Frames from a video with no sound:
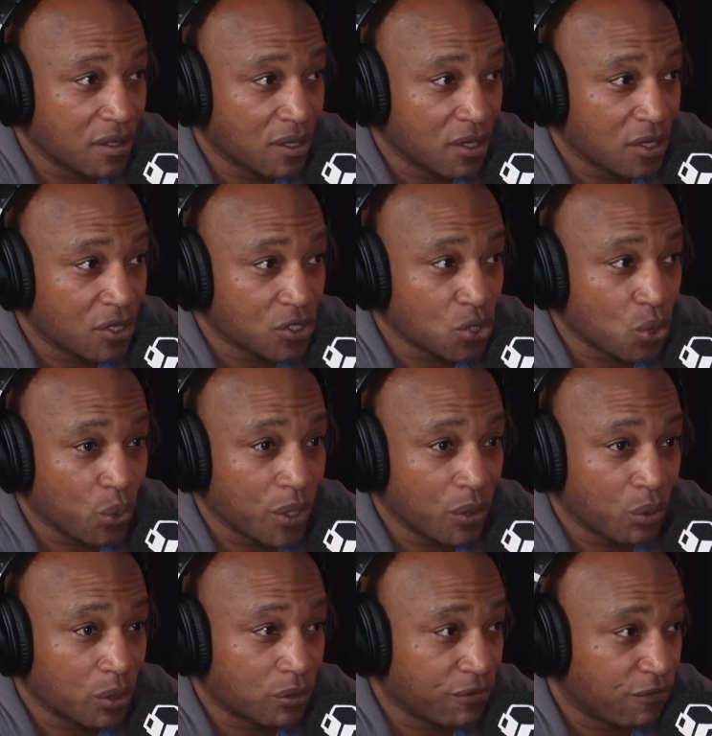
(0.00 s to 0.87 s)
So he
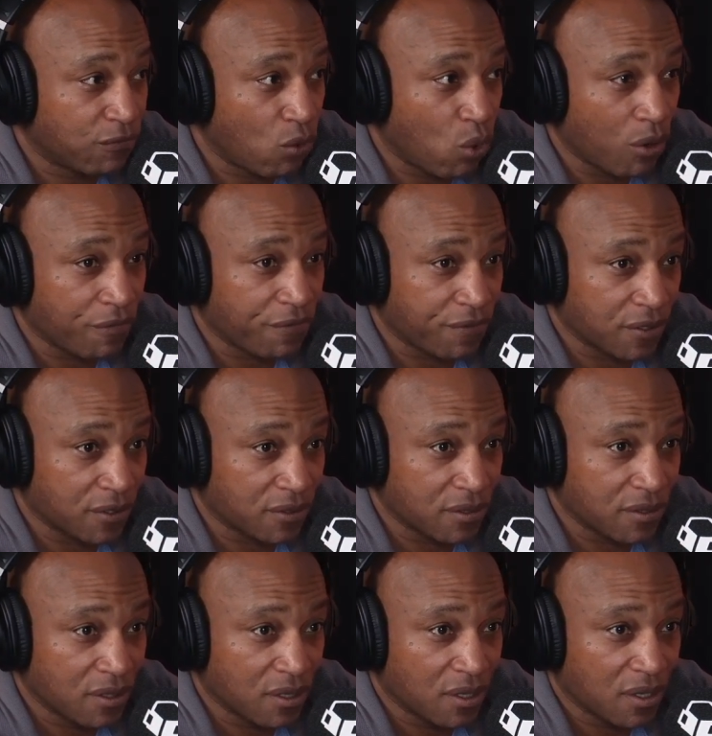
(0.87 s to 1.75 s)
would forfeit
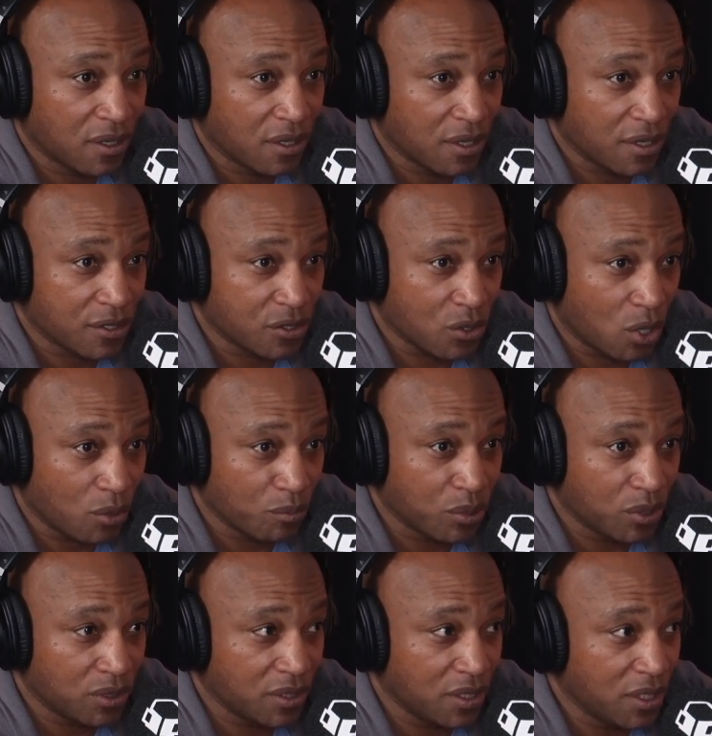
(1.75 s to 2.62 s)
his own
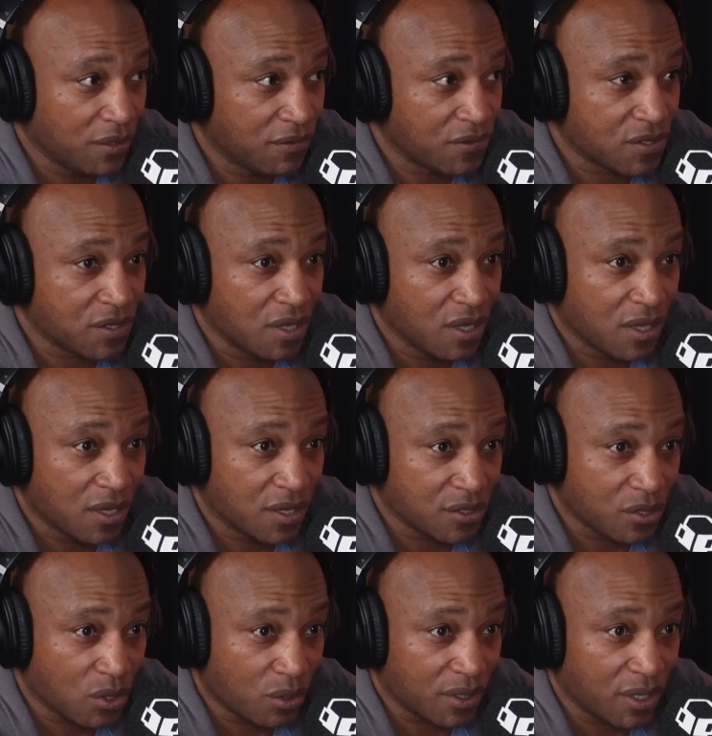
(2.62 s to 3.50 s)
beliefs, his
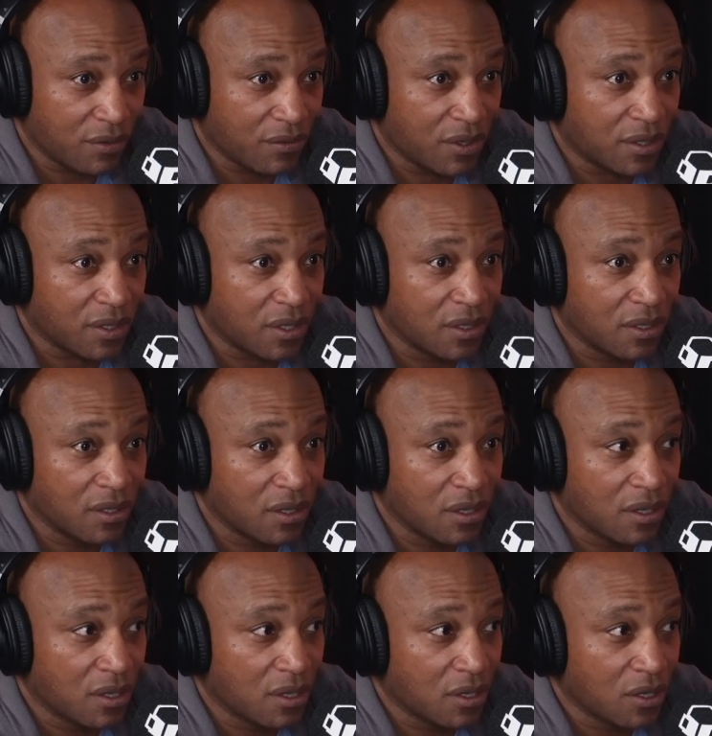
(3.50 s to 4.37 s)
own everything,
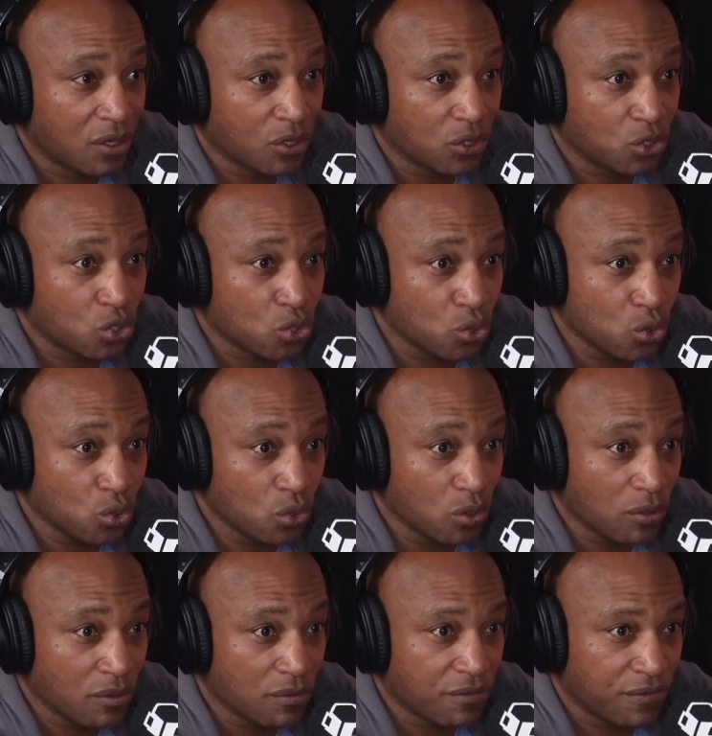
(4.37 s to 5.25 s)
to
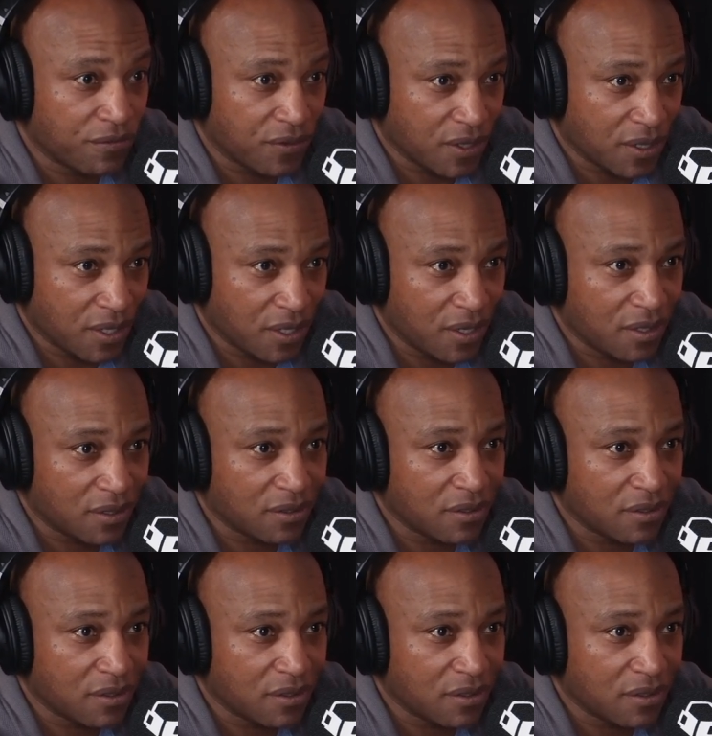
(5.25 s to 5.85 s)
fit in.